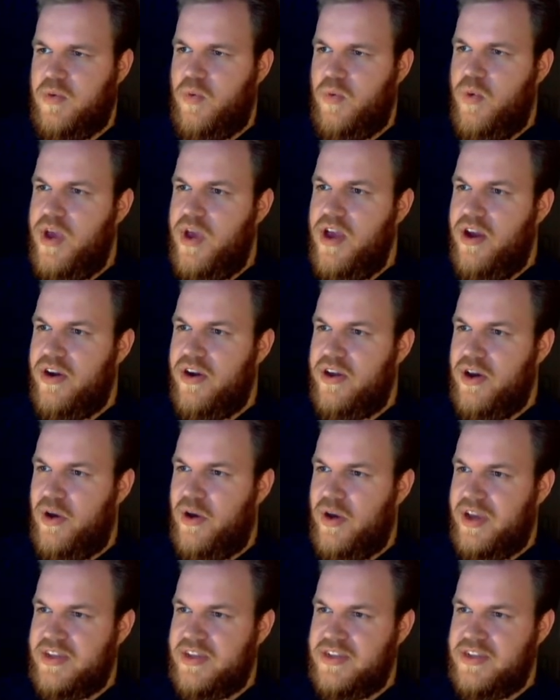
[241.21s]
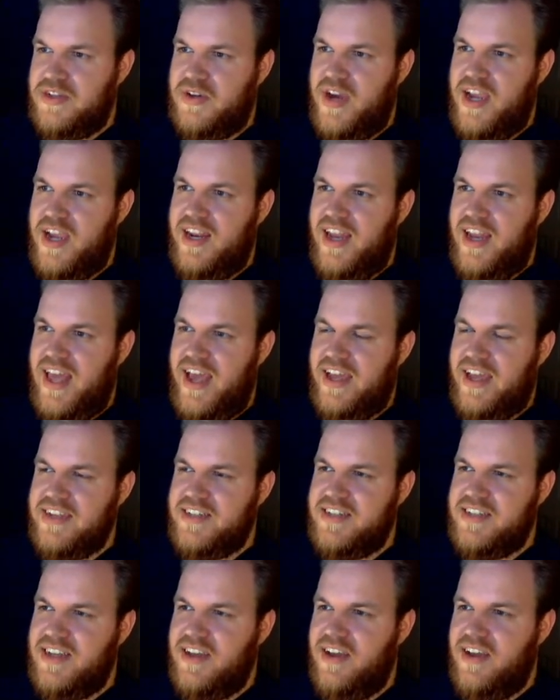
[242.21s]
We are going to try and
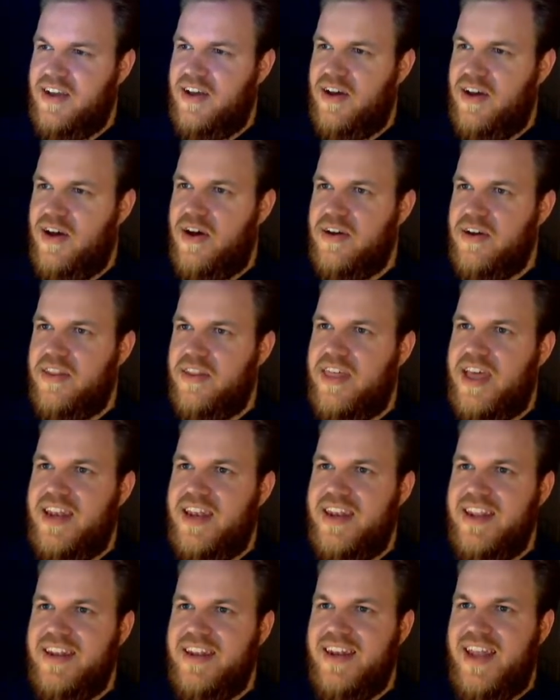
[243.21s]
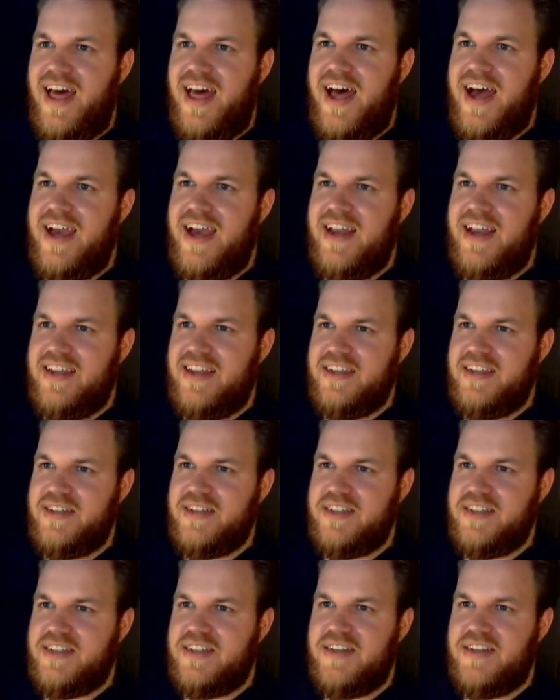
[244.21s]
land on that little
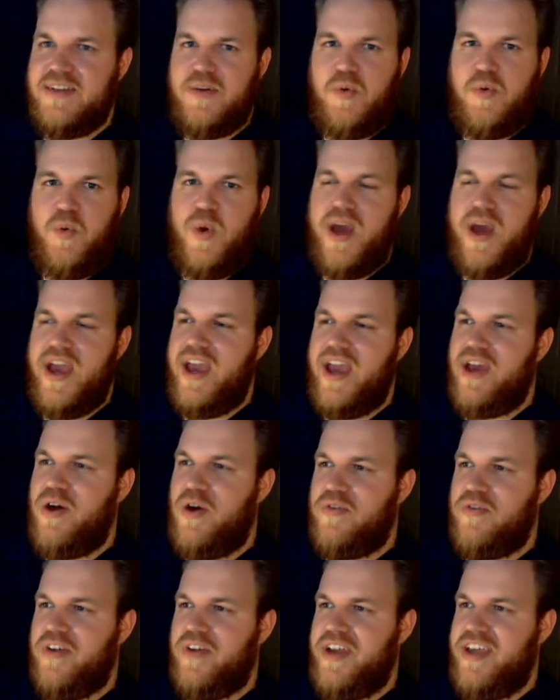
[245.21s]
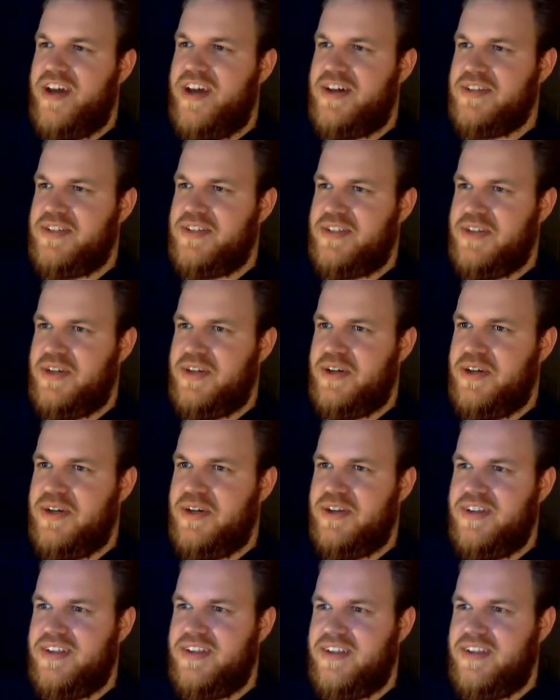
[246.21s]
island way over yonder.
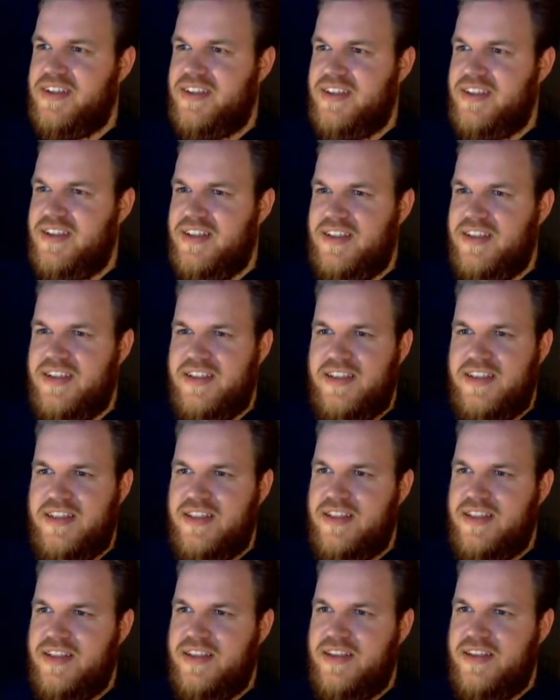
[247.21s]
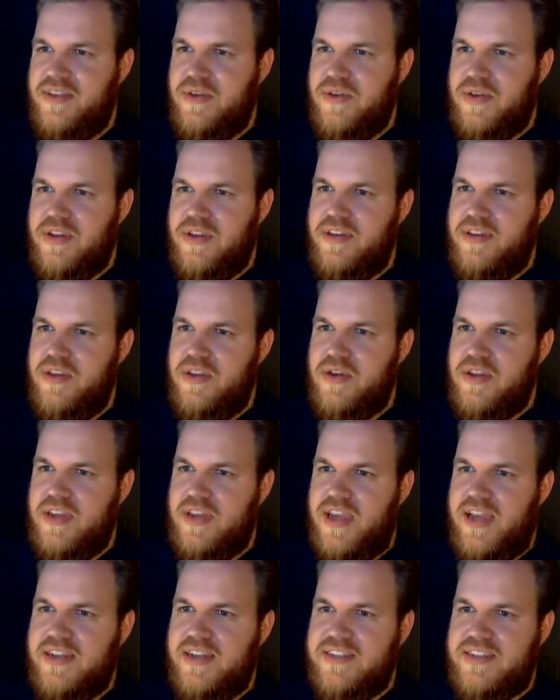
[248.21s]
You
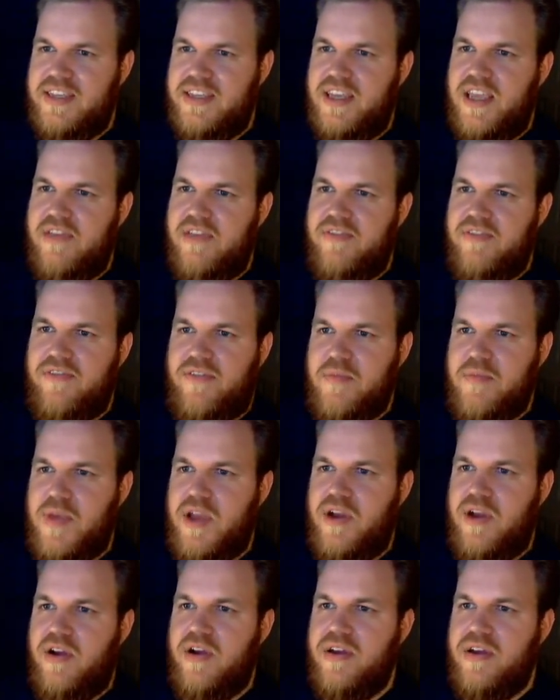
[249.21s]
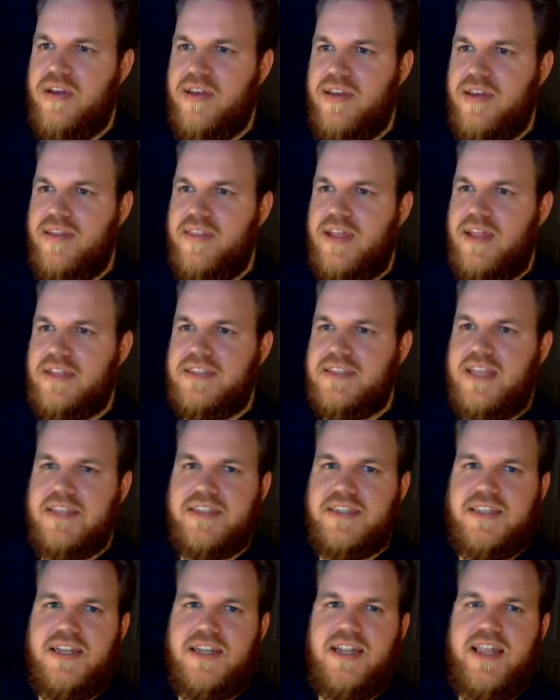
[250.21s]
can kind of see, even from here,
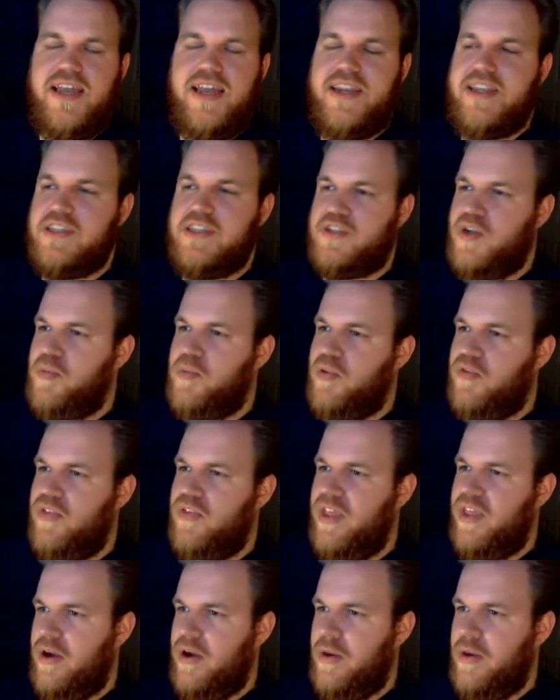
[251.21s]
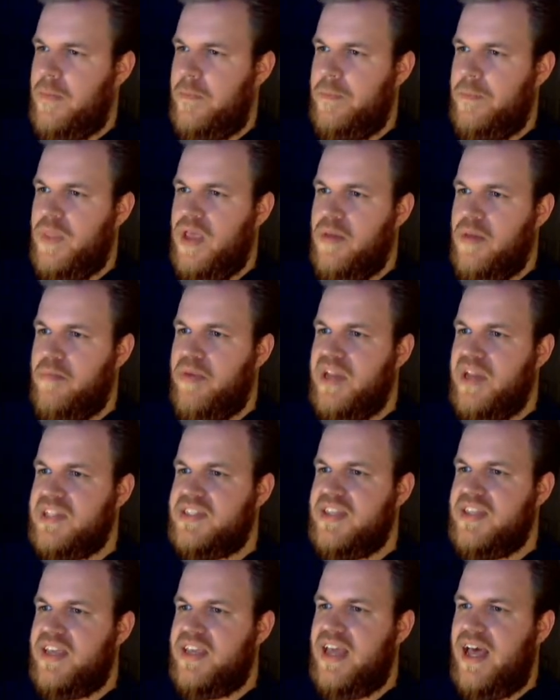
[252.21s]
that's a little landing strip over there. But
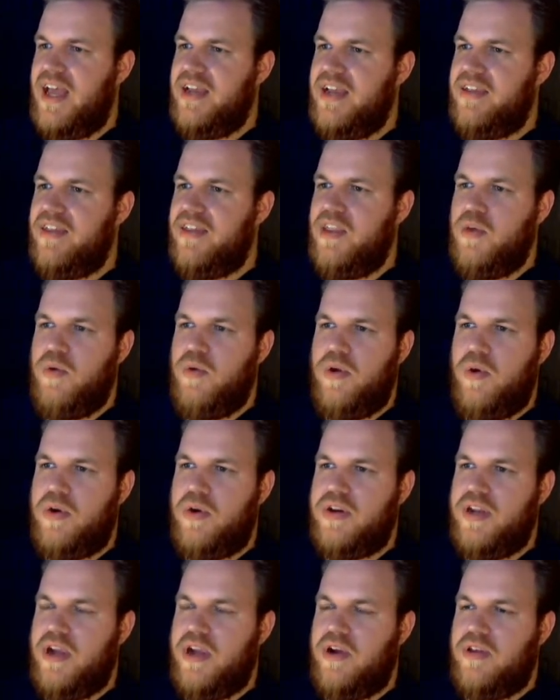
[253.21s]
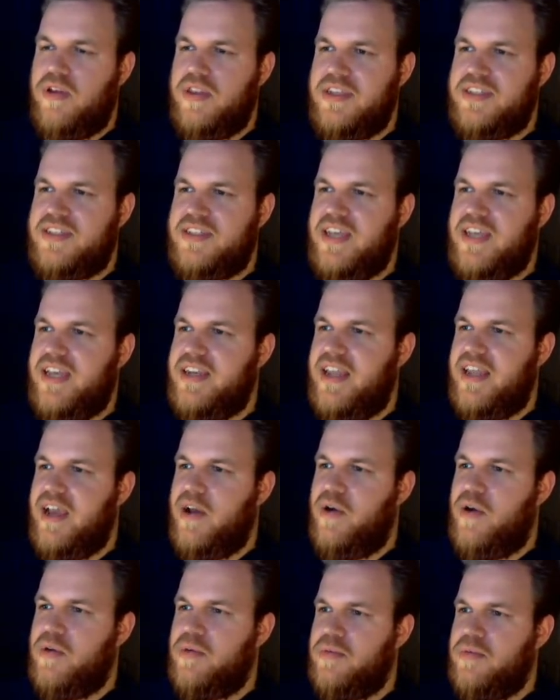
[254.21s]
it's the kind that you would ordinarily set
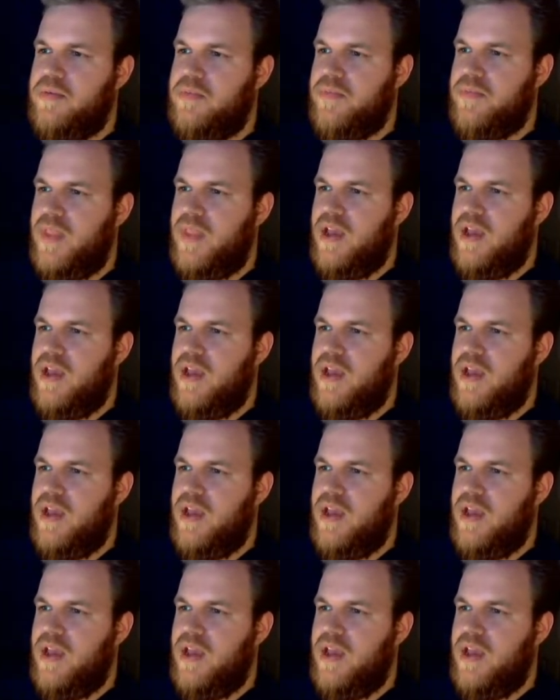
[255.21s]
down